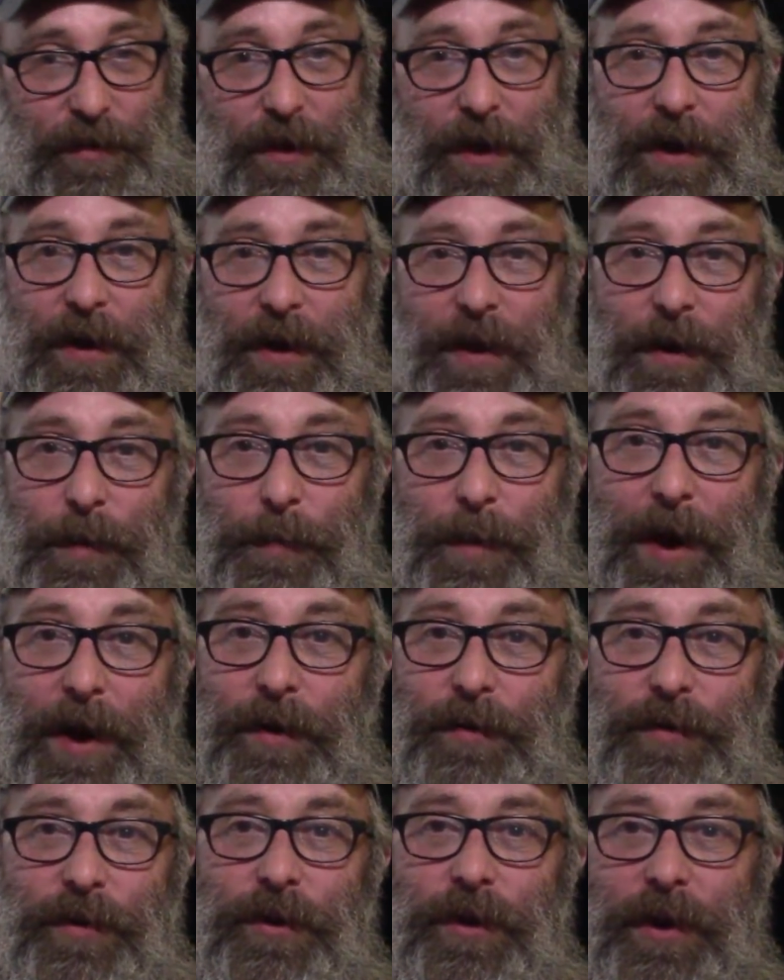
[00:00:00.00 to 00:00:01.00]
talking
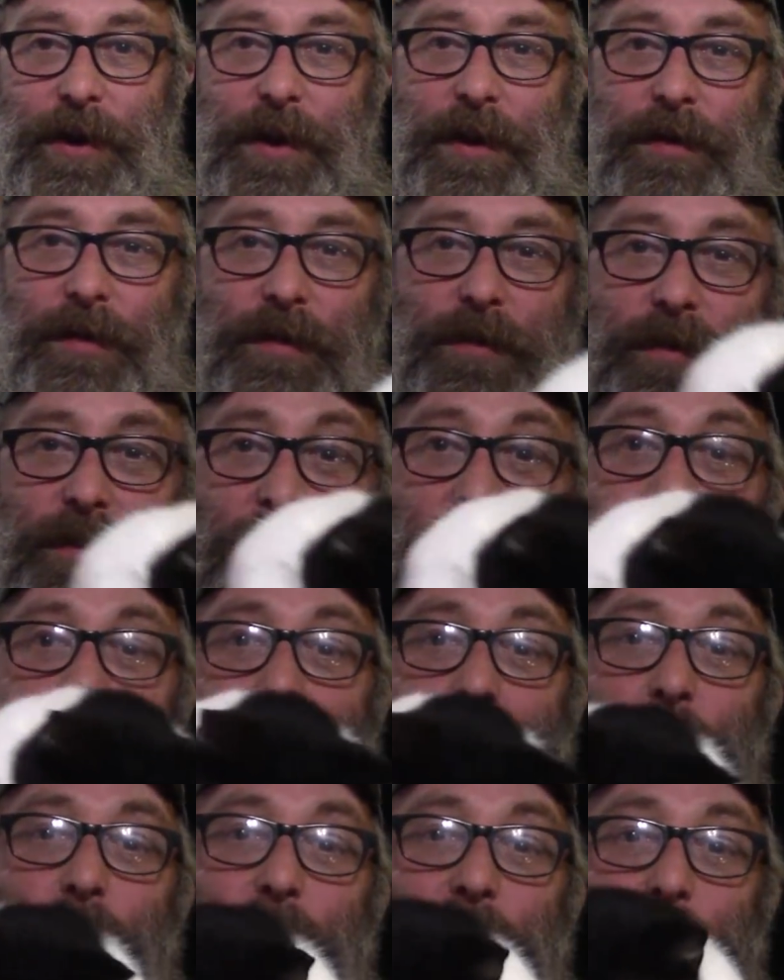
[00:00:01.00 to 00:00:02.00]
about chickens
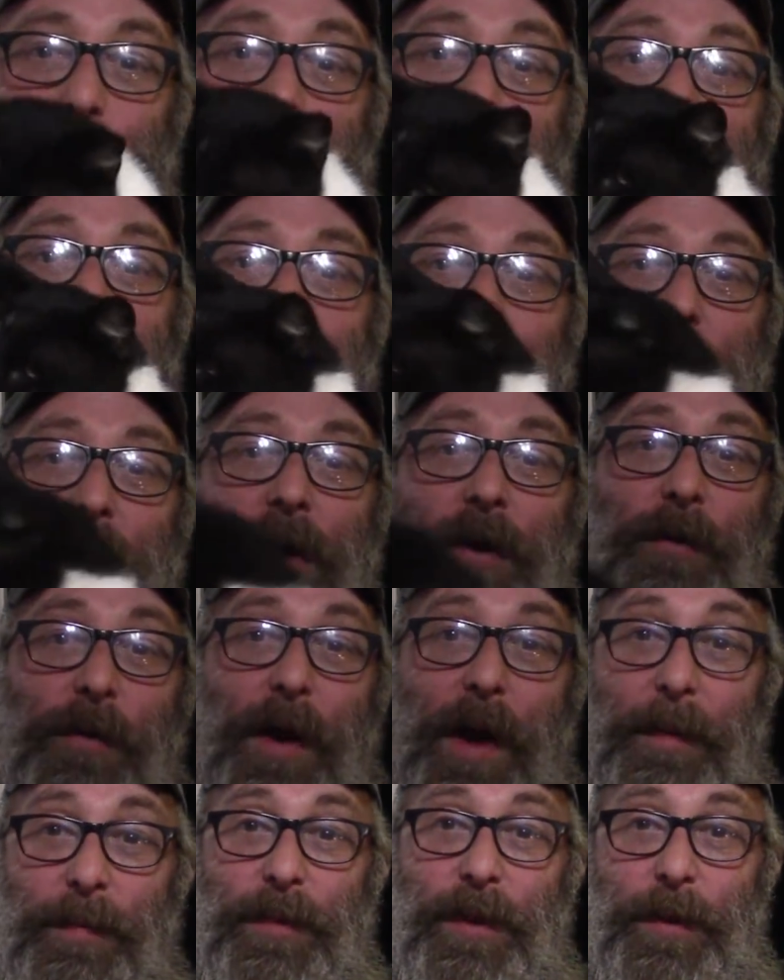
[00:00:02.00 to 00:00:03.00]
with Bob
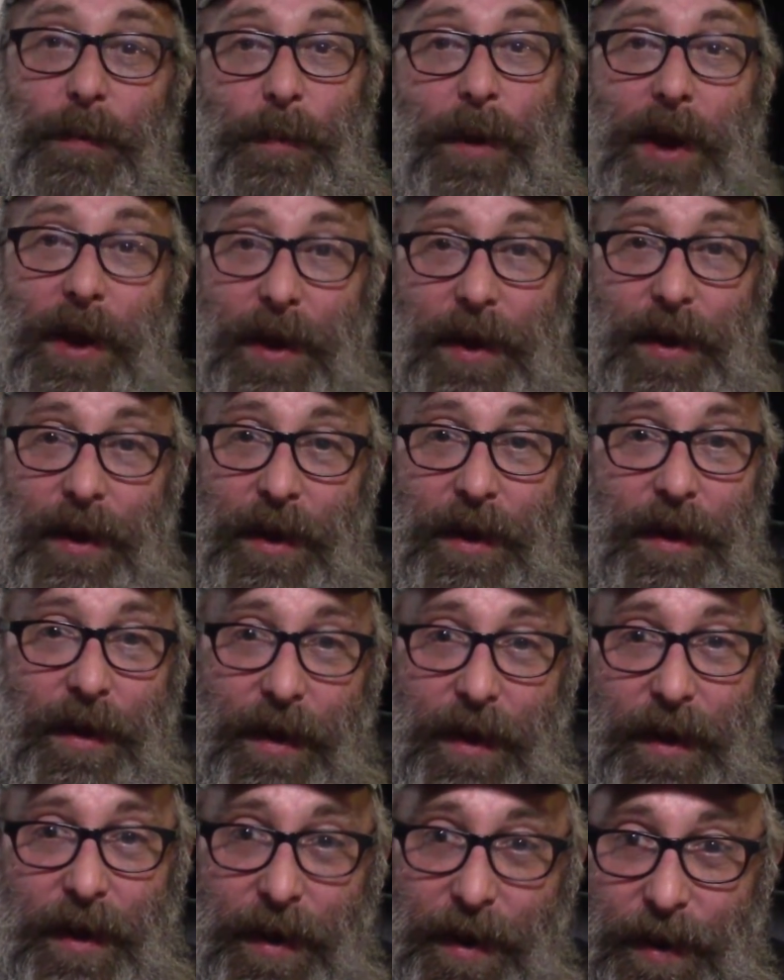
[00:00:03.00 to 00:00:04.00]
interrupting me
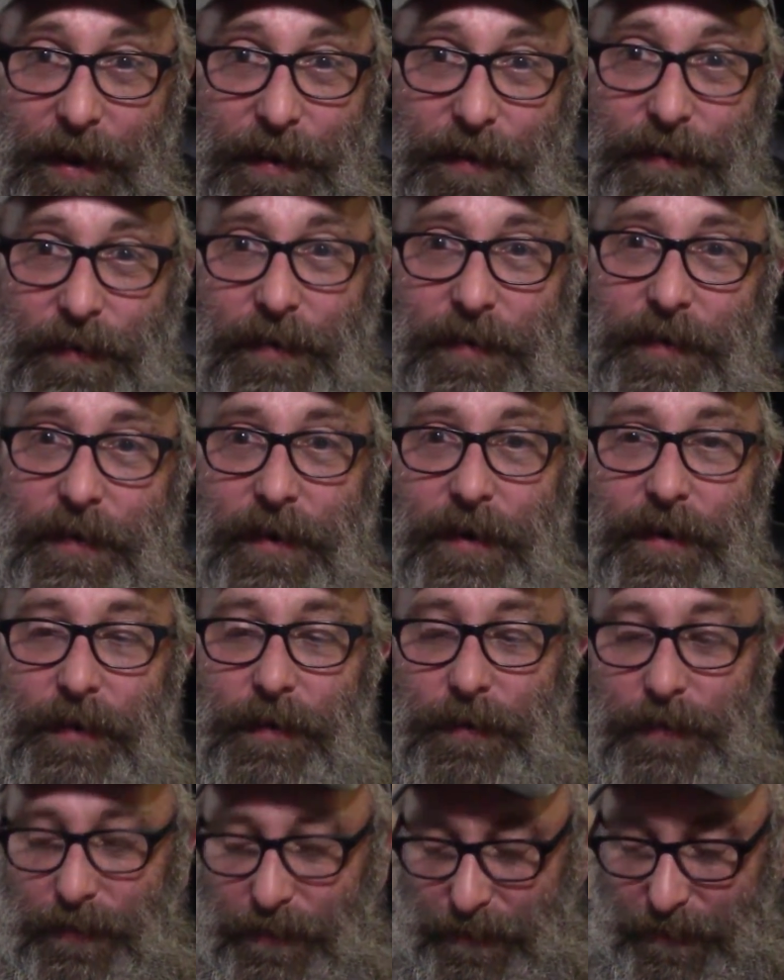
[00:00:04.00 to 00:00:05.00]
and, you
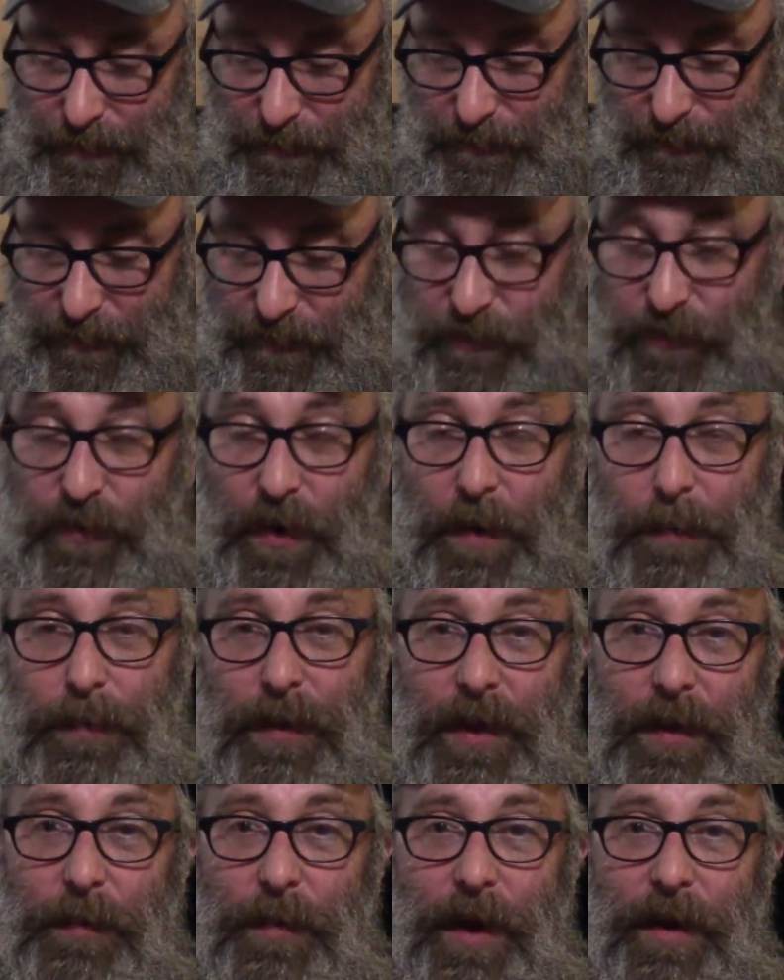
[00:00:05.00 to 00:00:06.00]
know,
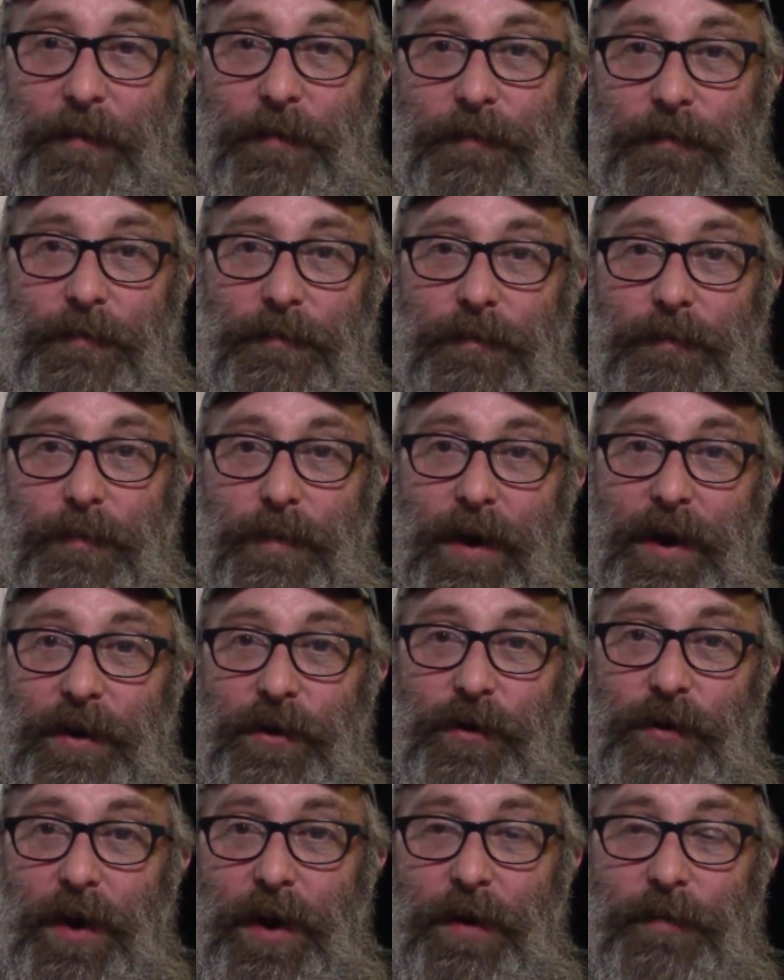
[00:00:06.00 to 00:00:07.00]
disrupting my
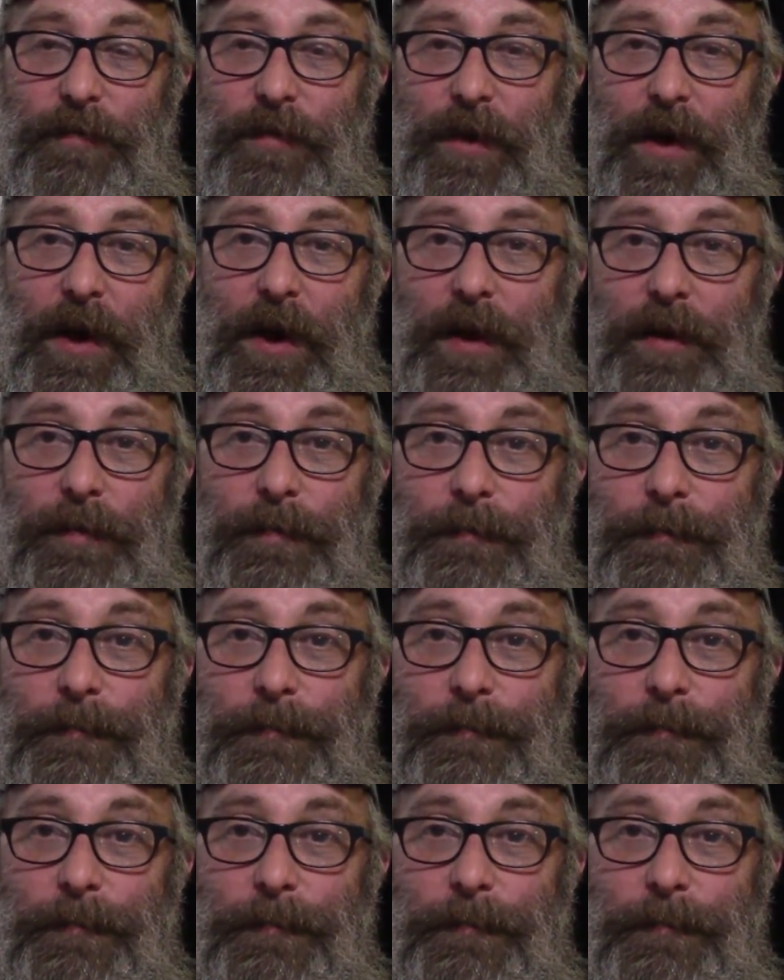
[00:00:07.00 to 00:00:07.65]
train of thought.